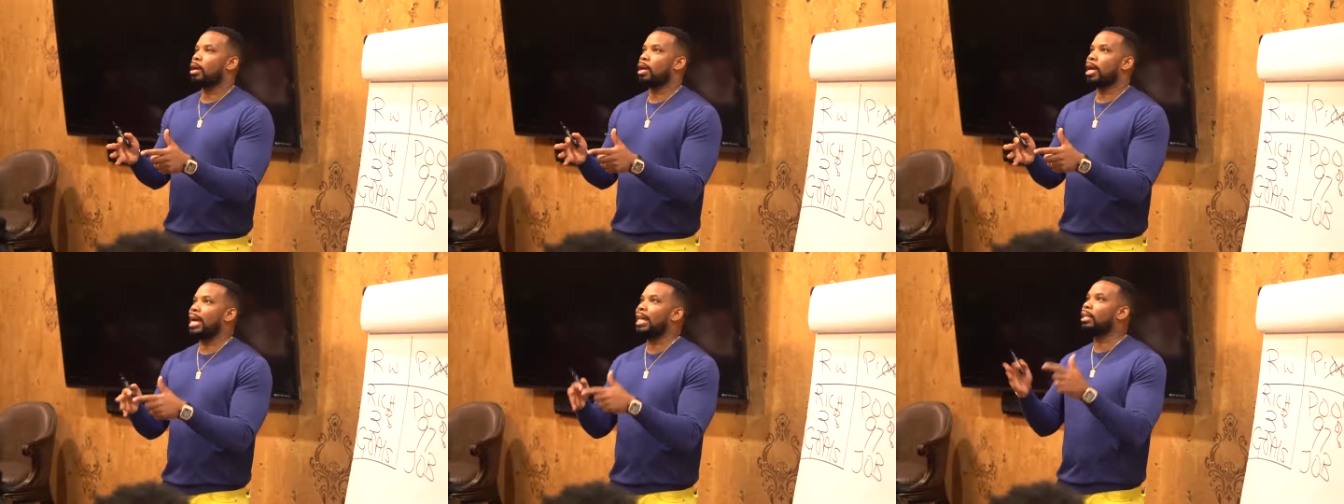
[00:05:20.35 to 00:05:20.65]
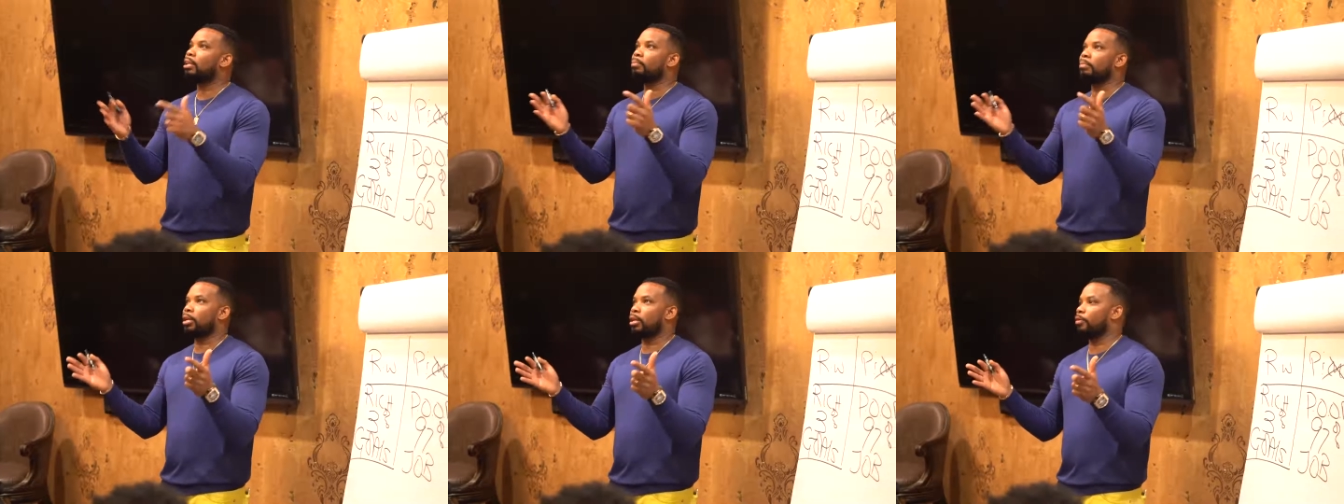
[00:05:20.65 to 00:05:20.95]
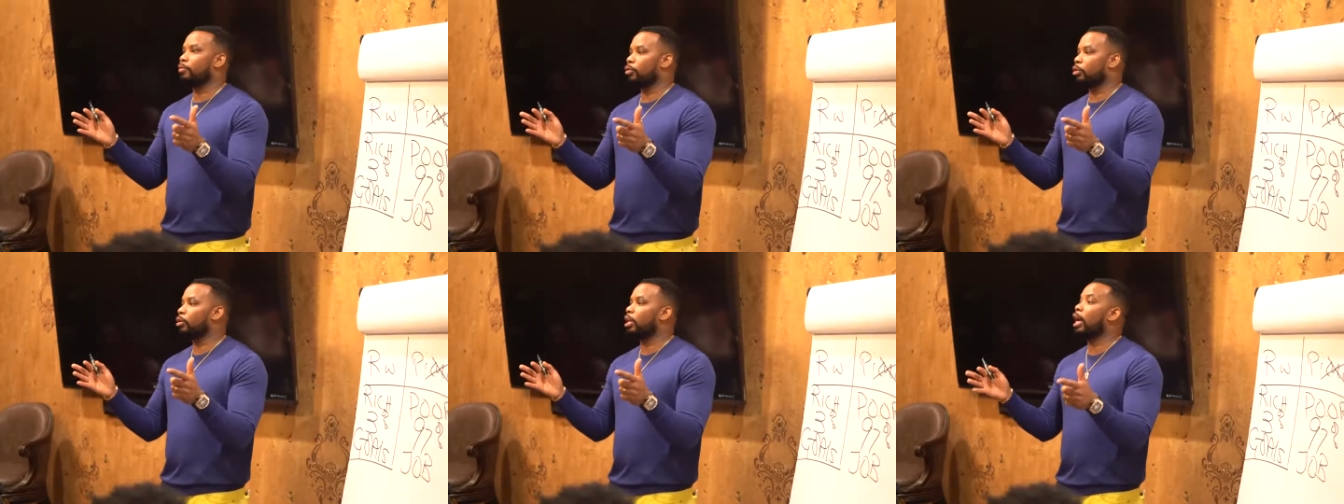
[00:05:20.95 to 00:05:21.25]
element
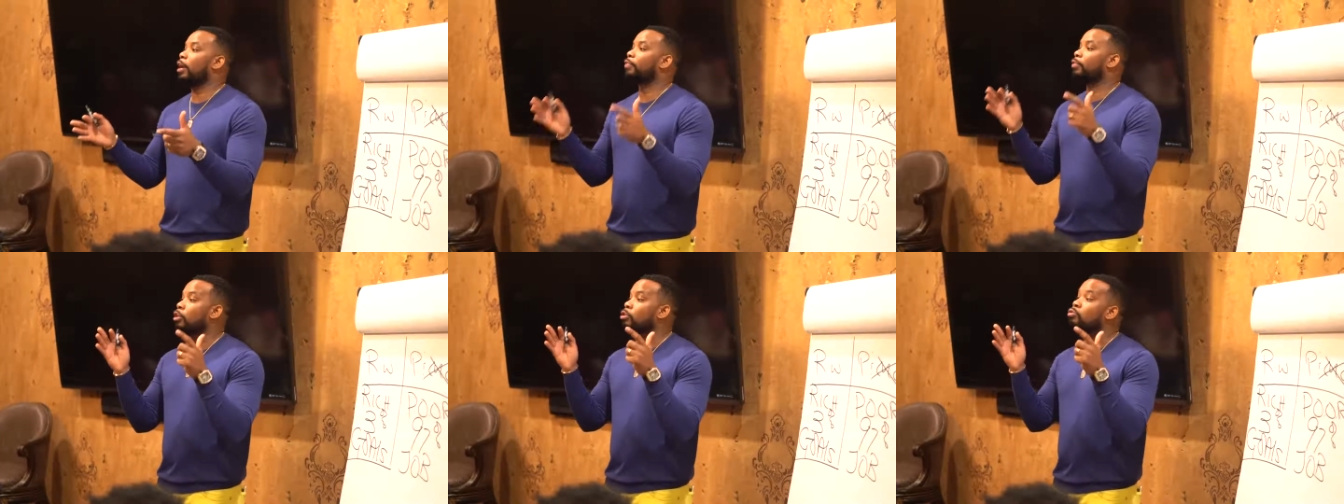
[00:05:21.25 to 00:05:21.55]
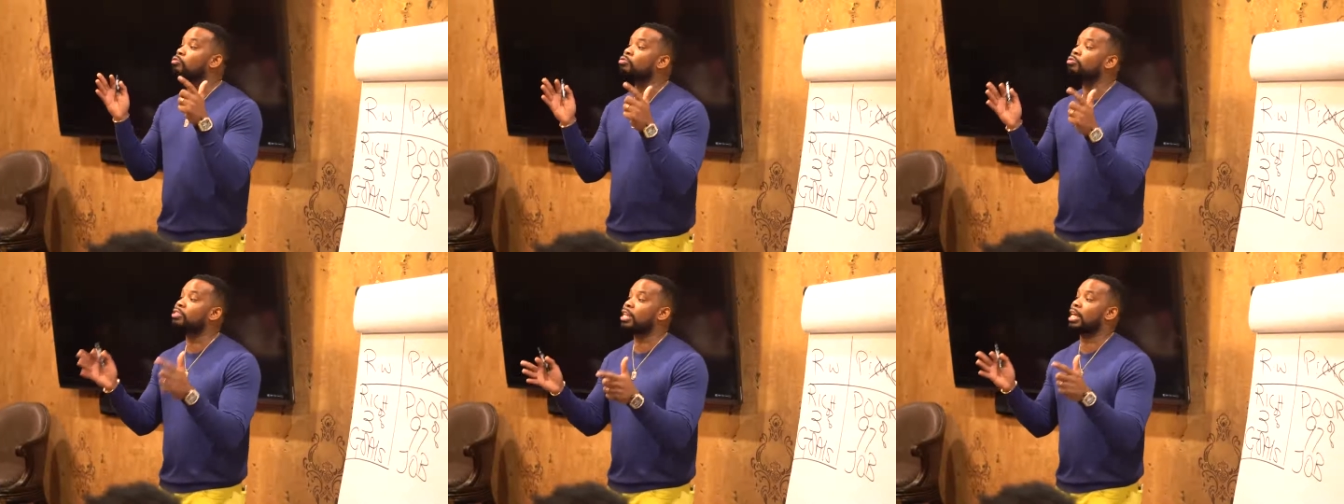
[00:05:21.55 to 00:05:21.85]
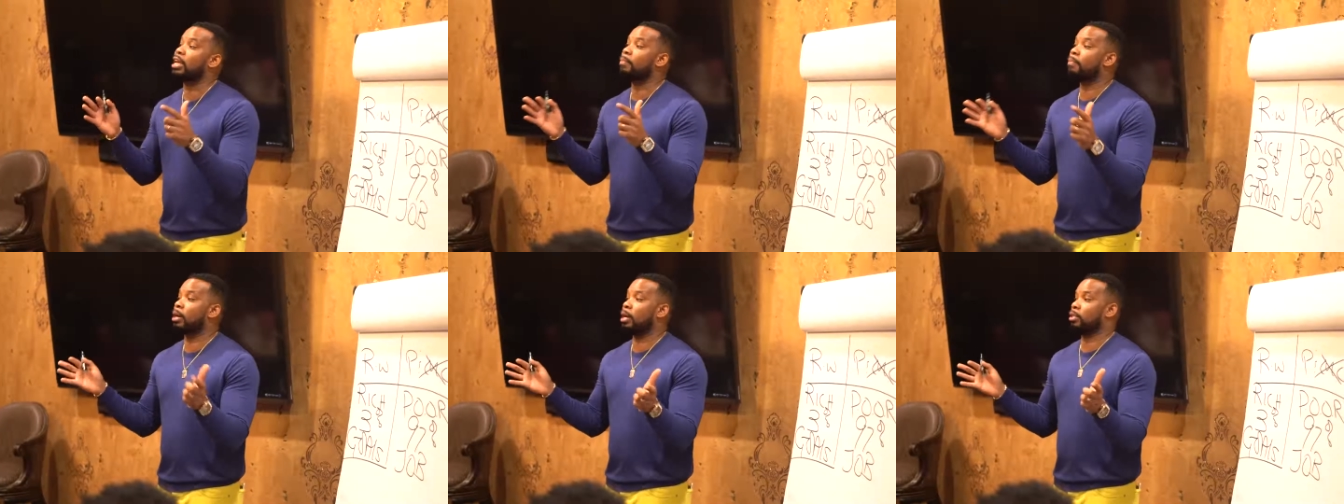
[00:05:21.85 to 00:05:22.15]
of your life that you
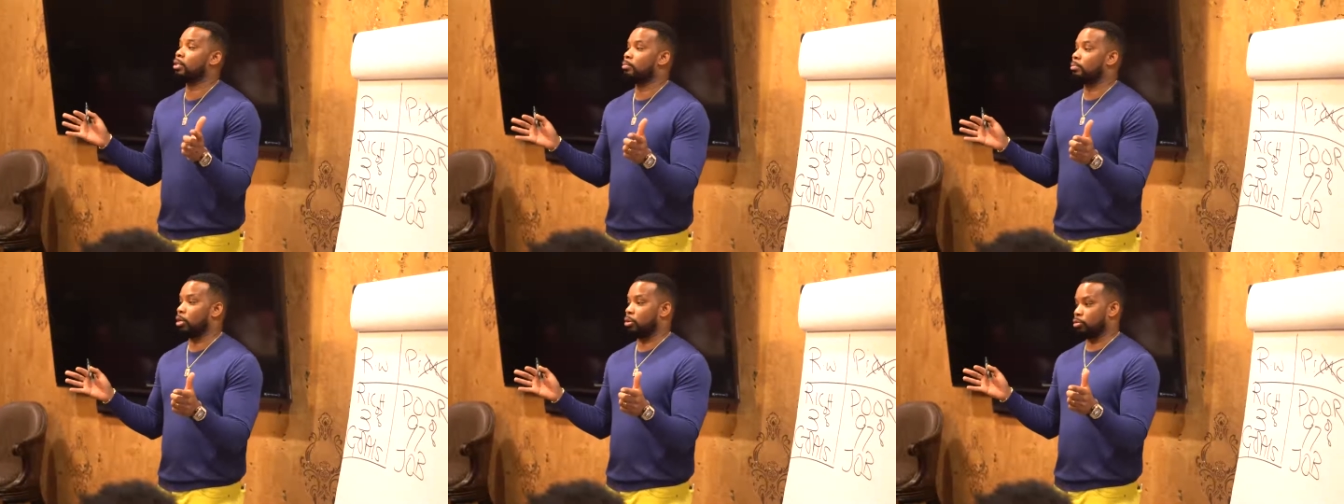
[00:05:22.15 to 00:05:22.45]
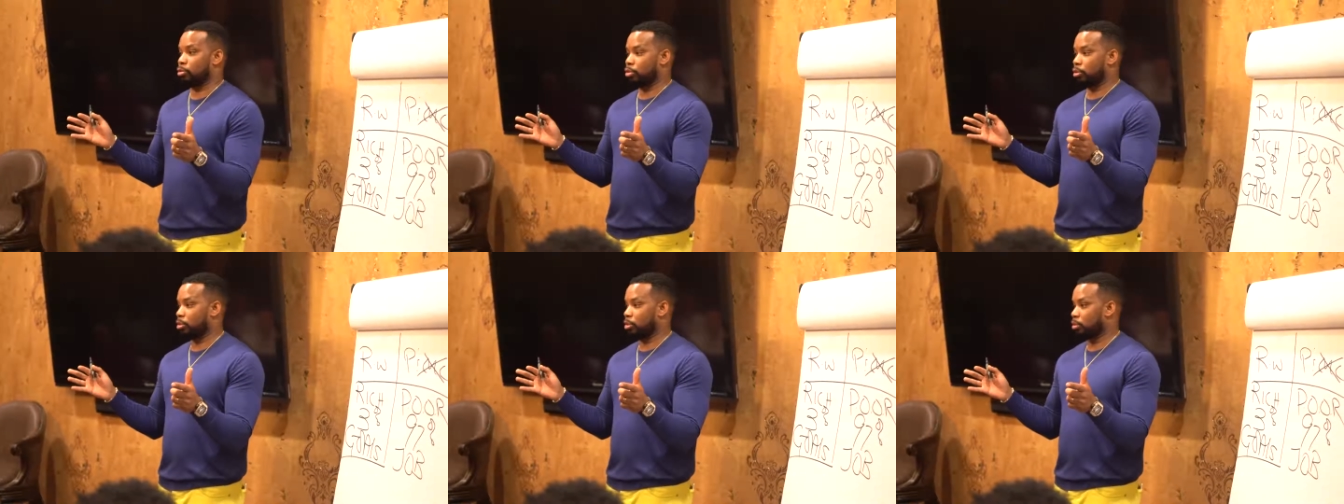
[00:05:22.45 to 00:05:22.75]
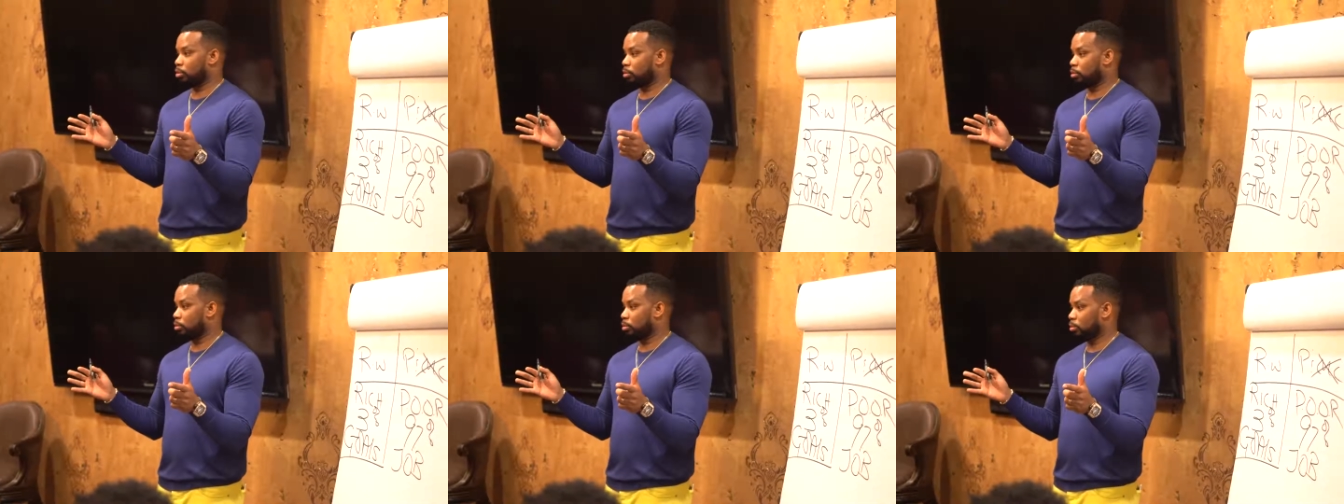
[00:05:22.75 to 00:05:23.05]
think about the most?
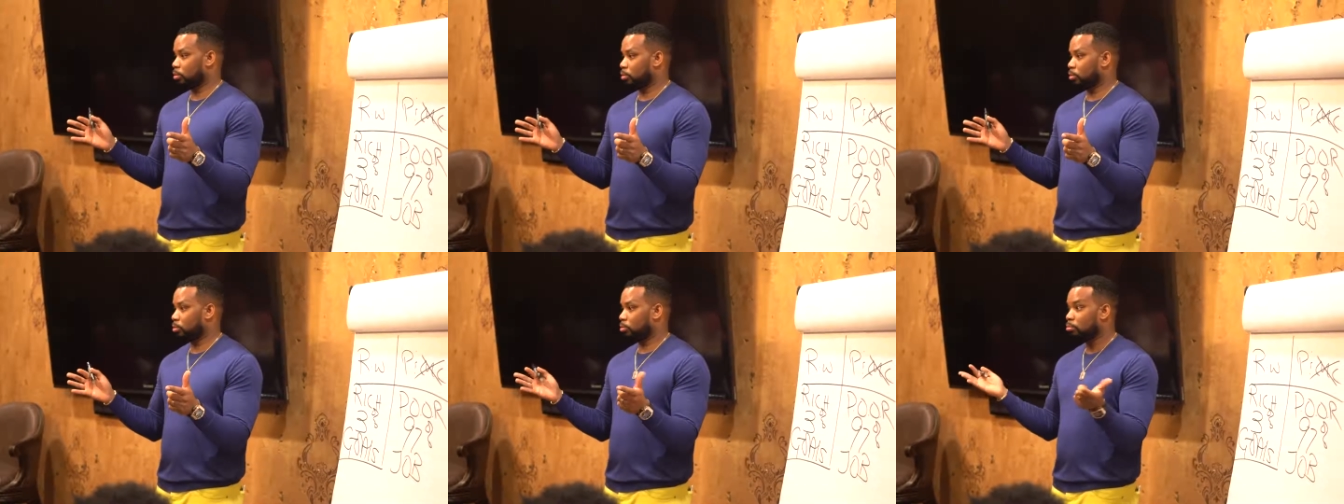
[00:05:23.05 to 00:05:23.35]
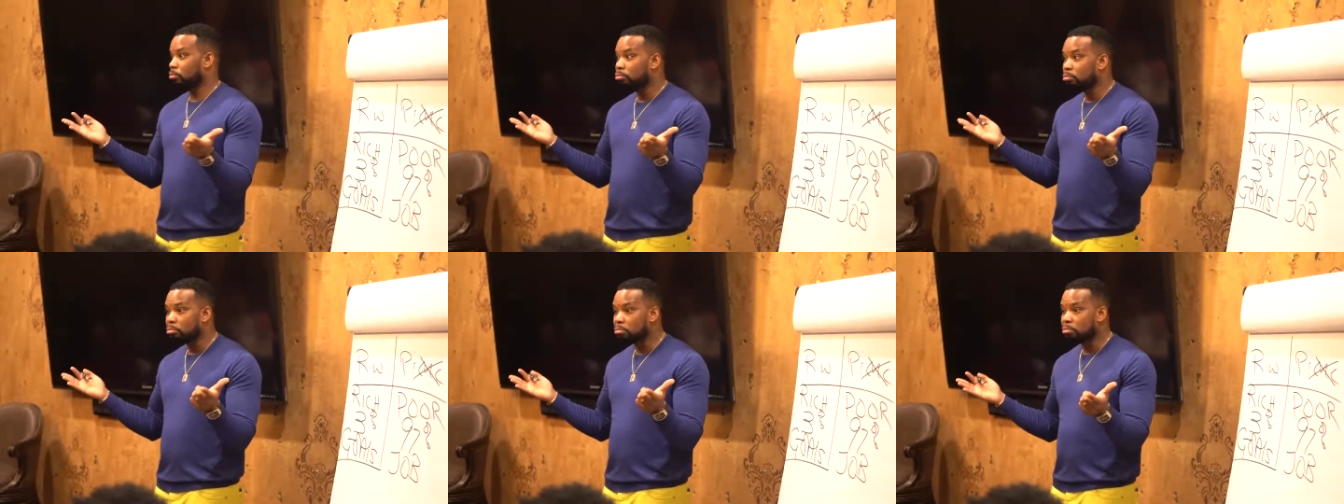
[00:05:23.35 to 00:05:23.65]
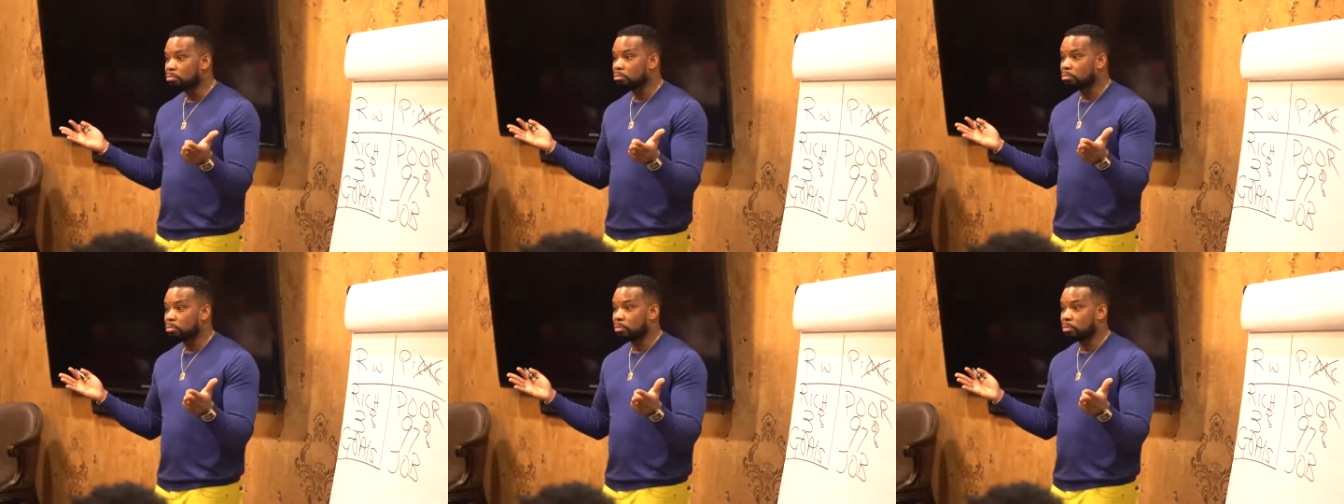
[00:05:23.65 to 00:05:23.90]
Yes.